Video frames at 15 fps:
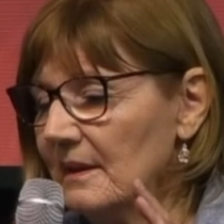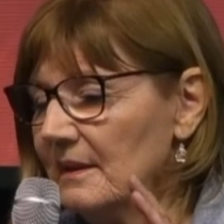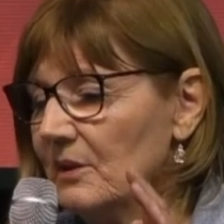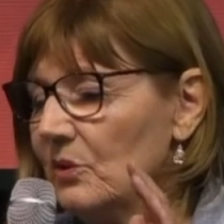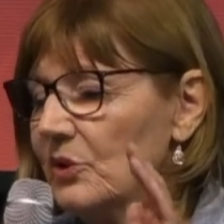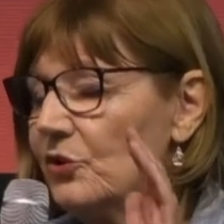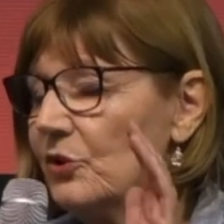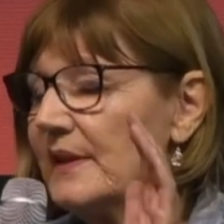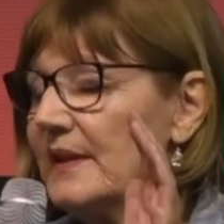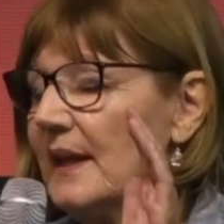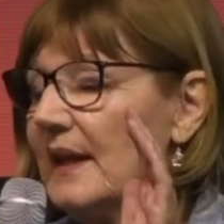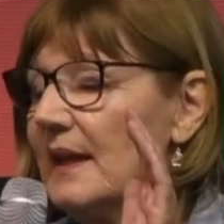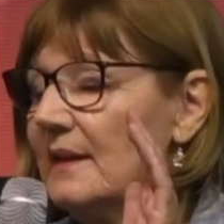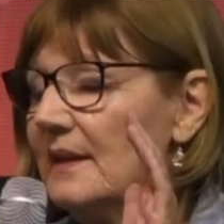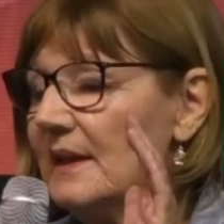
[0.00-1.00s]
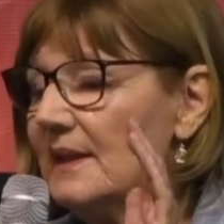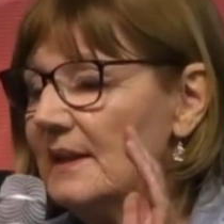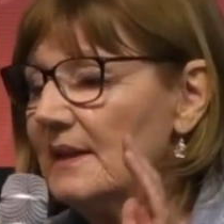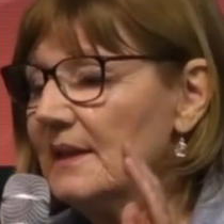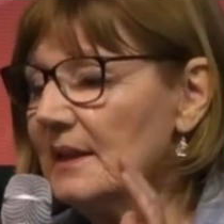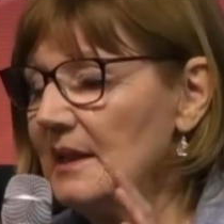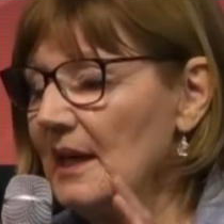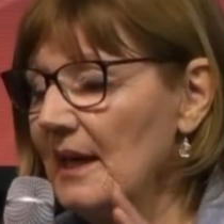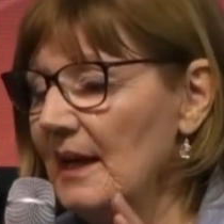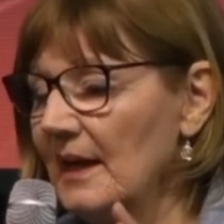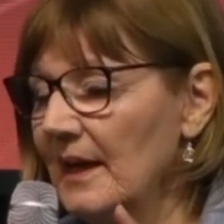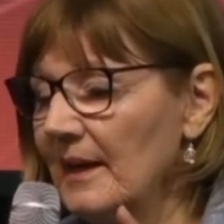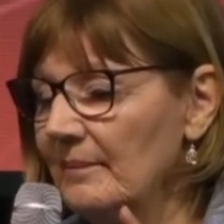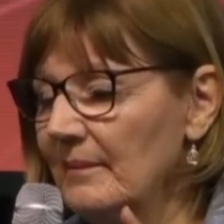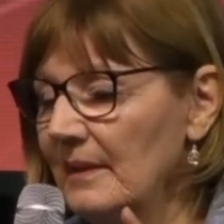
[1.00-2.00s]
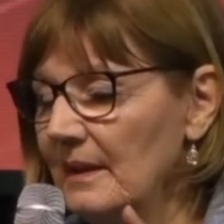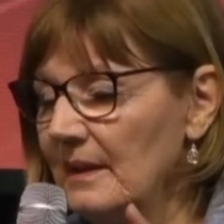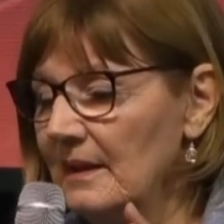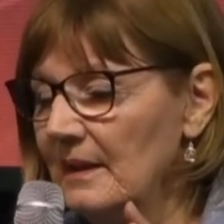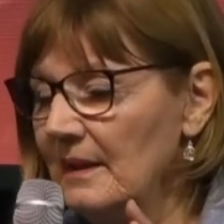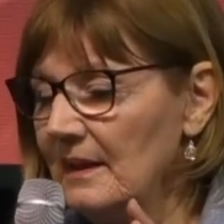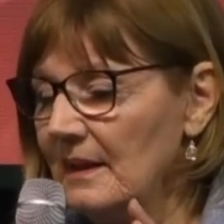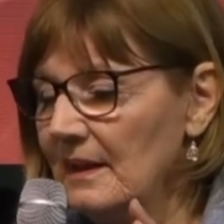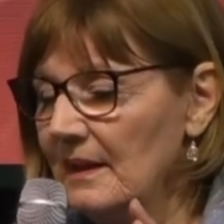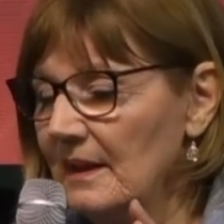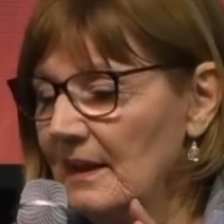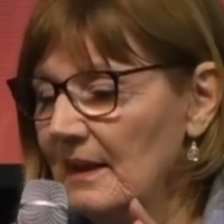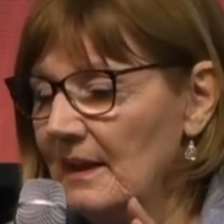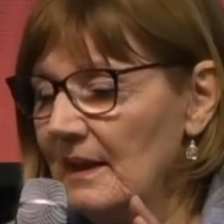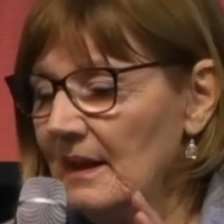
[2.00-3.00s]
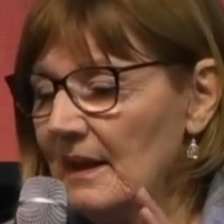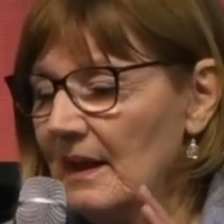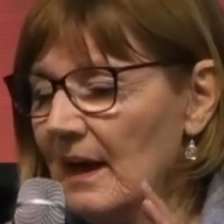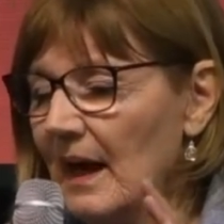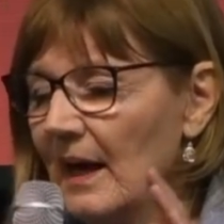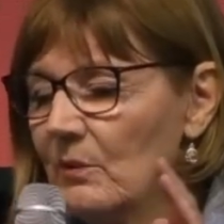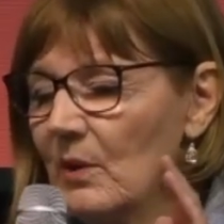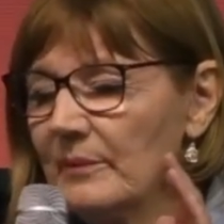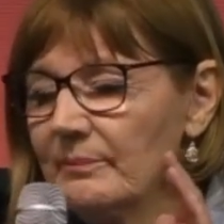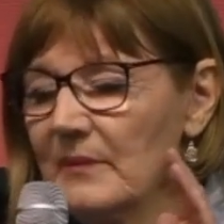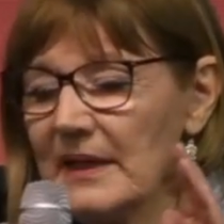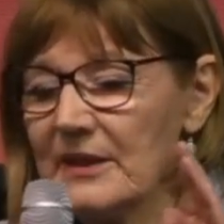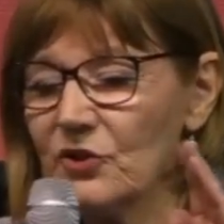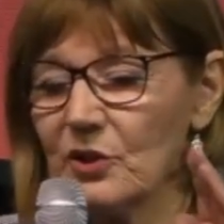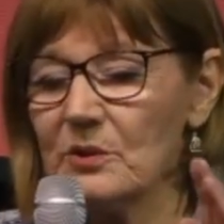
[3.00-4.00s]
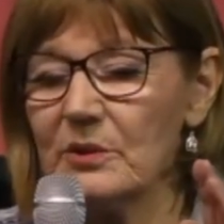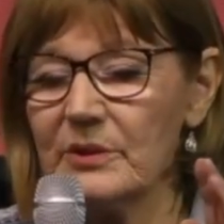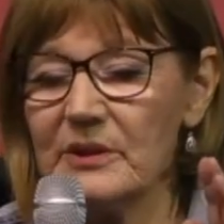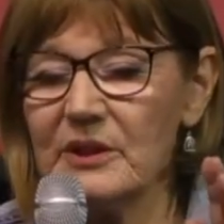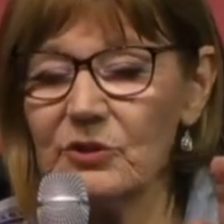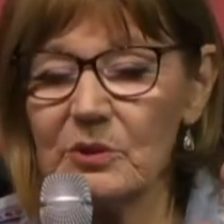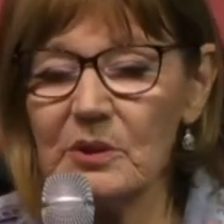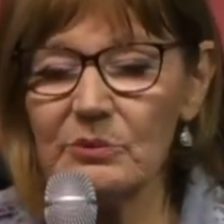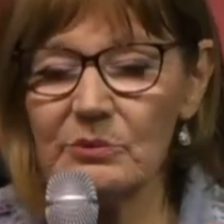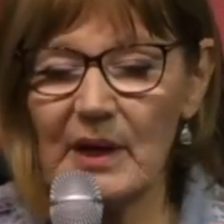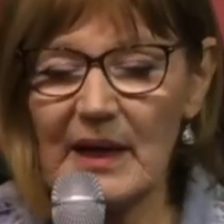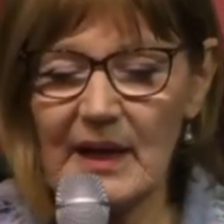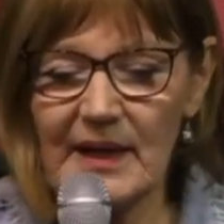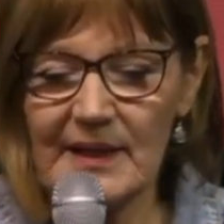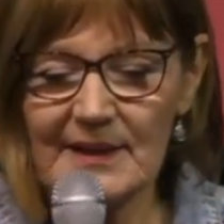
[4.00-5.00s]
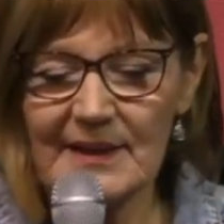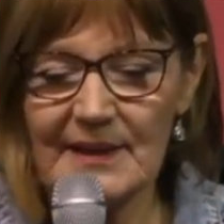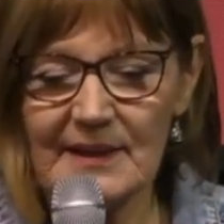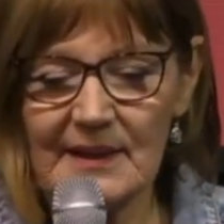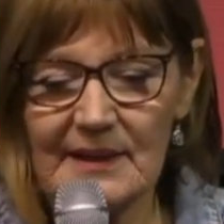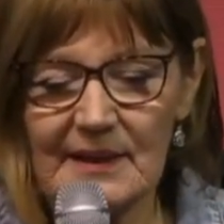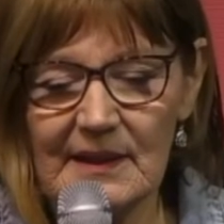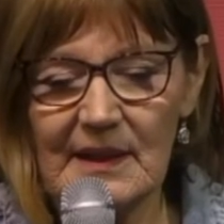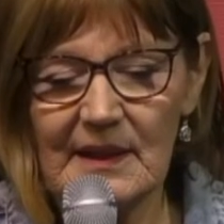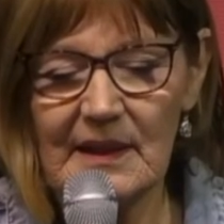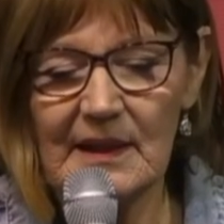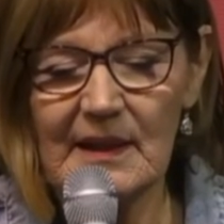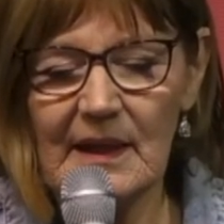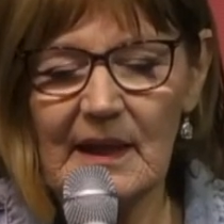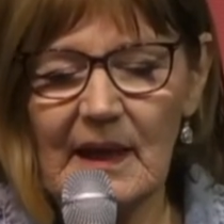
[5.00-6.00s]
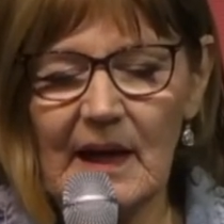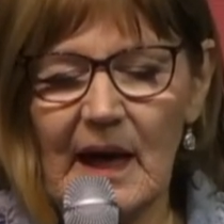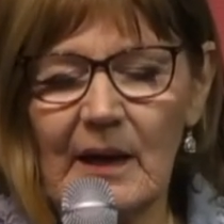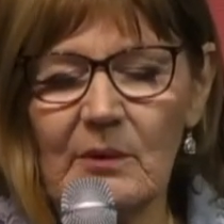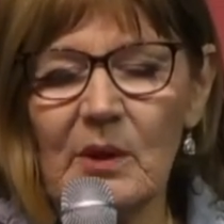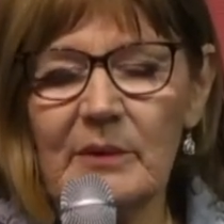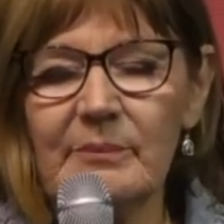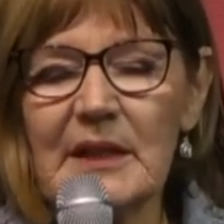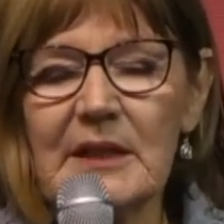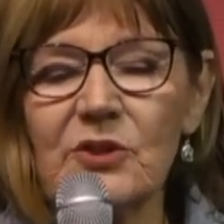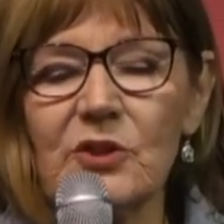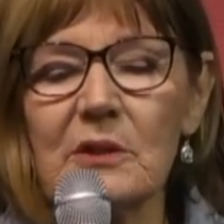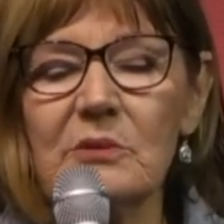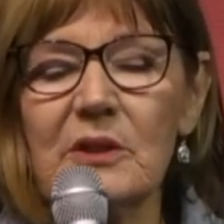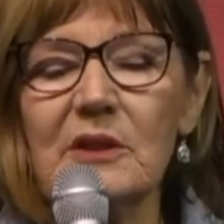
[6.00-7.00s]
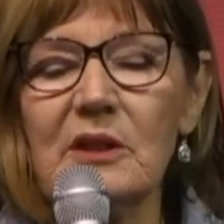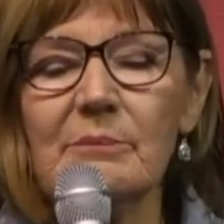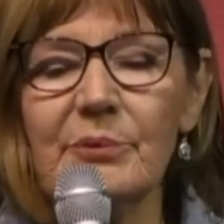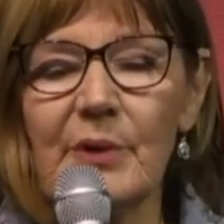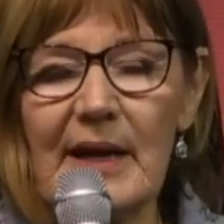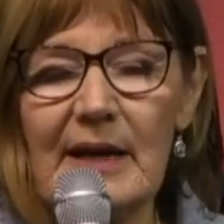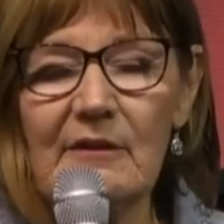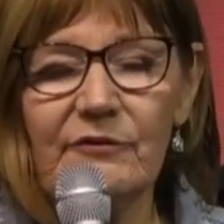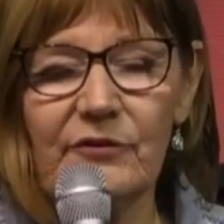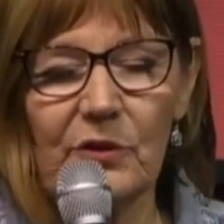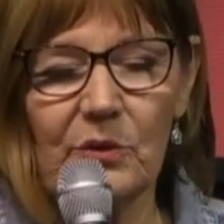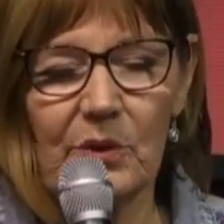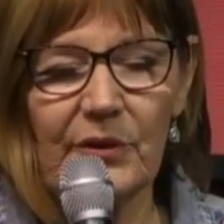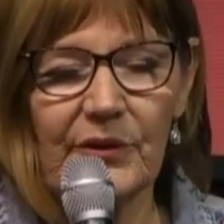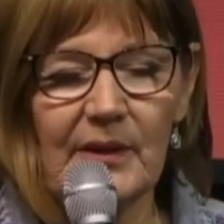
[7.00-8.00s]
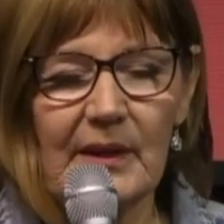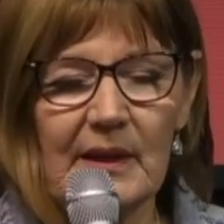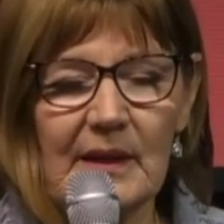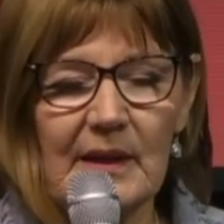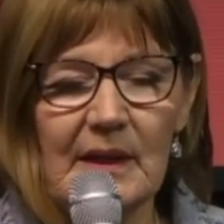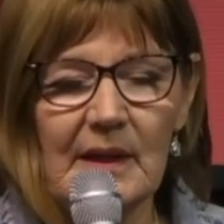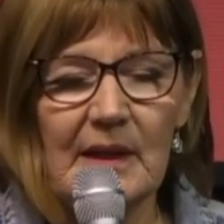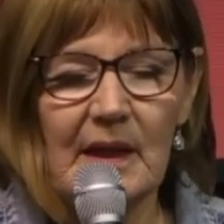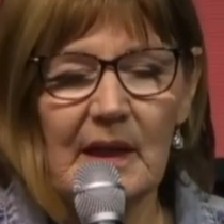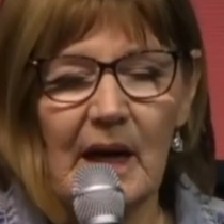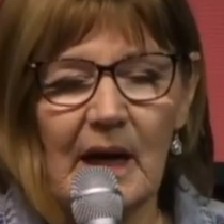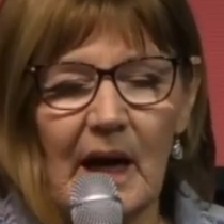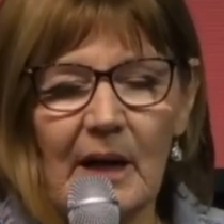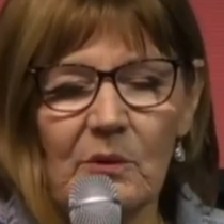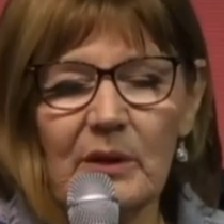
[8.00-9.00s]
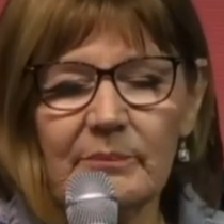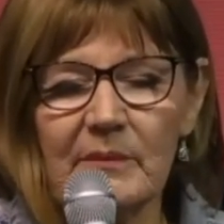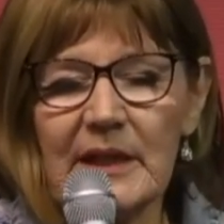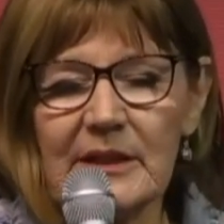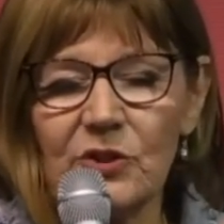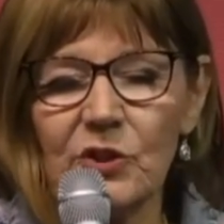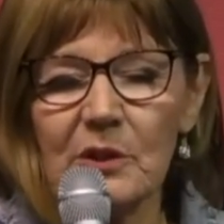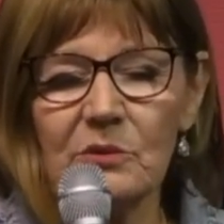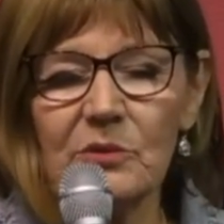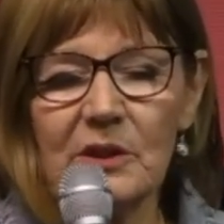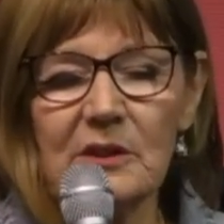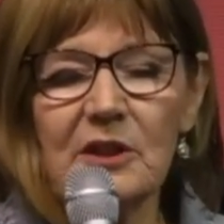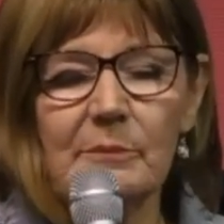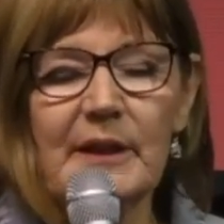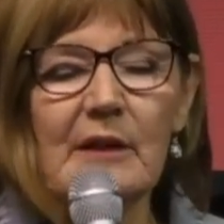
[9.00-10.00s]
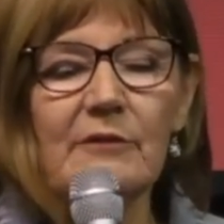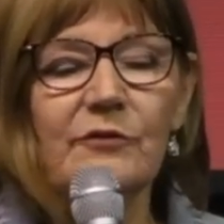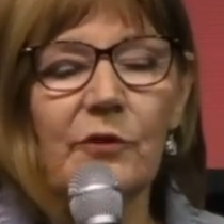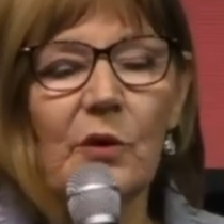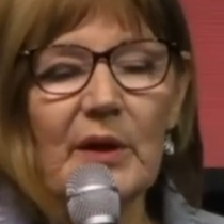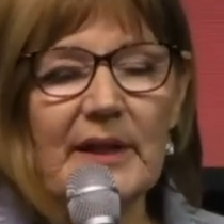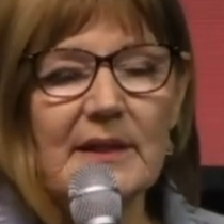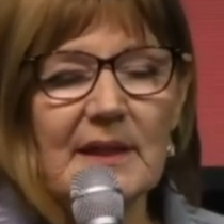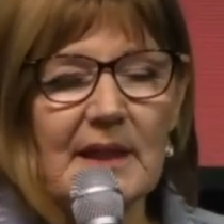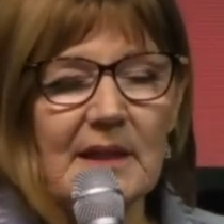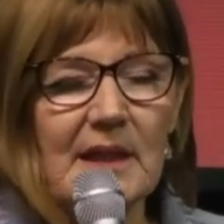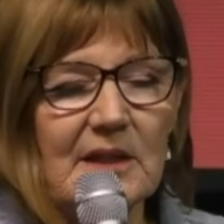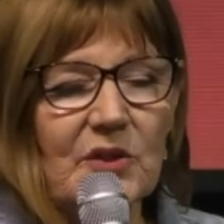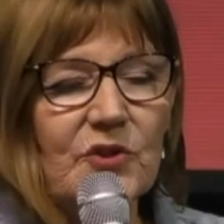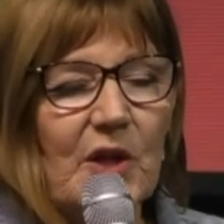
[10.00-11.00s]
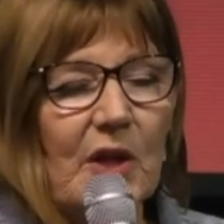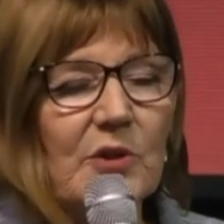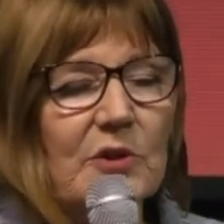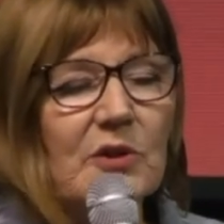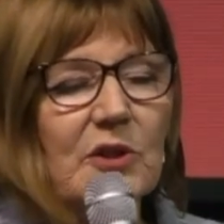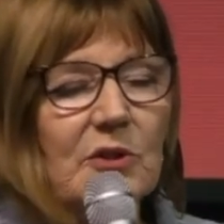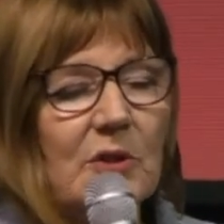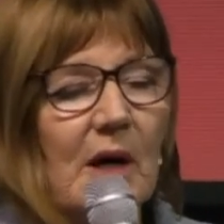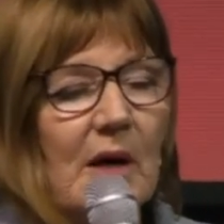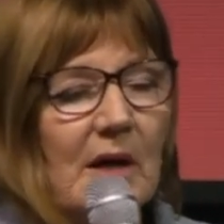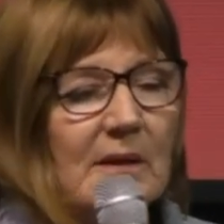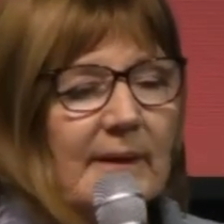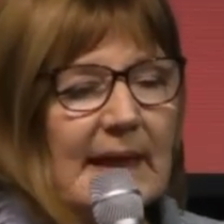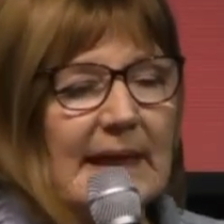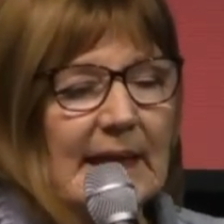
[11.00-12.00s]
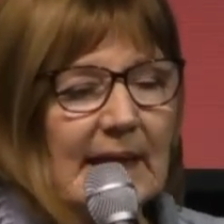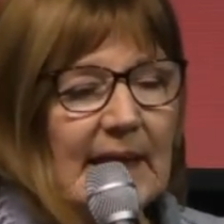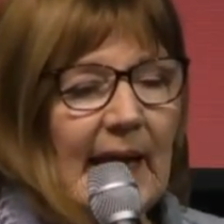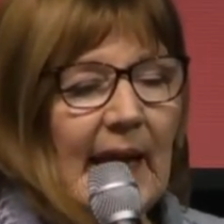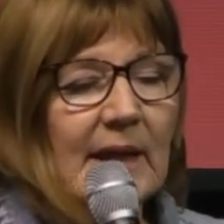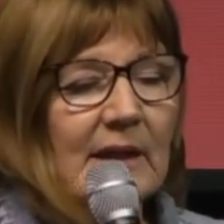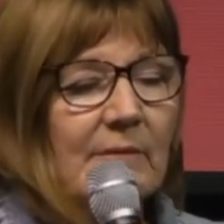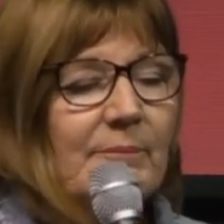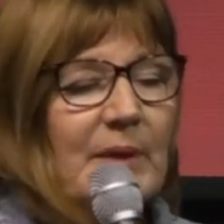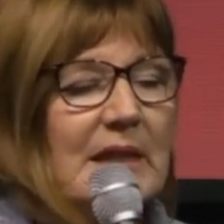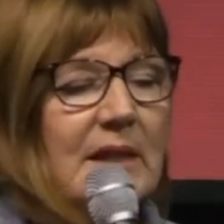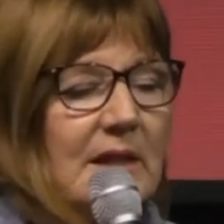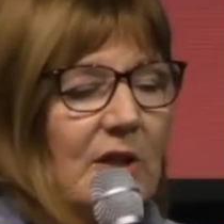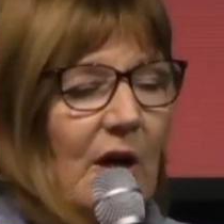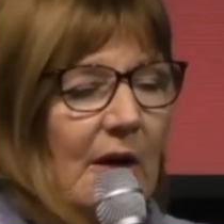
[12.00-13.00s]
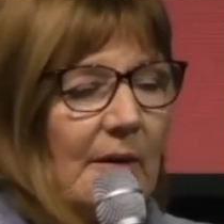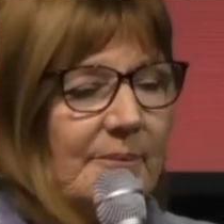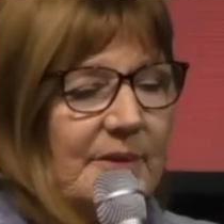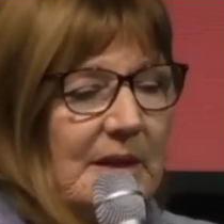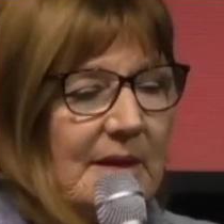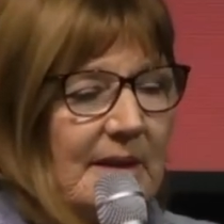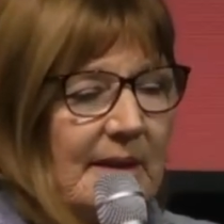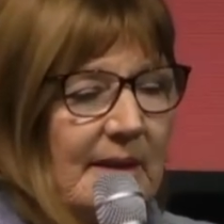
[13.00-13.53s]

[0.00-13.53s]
Lord, you're saying, This is the time. I want my children to arise. I want my children to break forth. I want my children to be a voice that is so strong that it cannot be stopped.